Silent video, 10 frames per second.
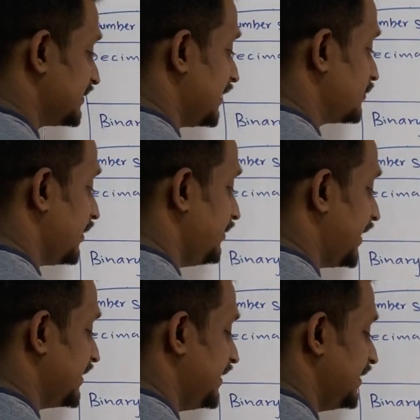that's why you
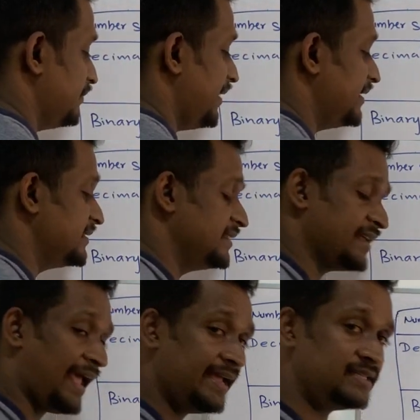can think base
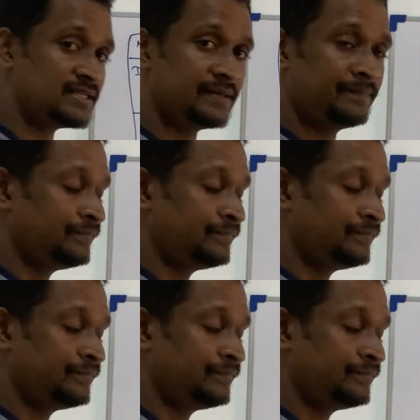is 8.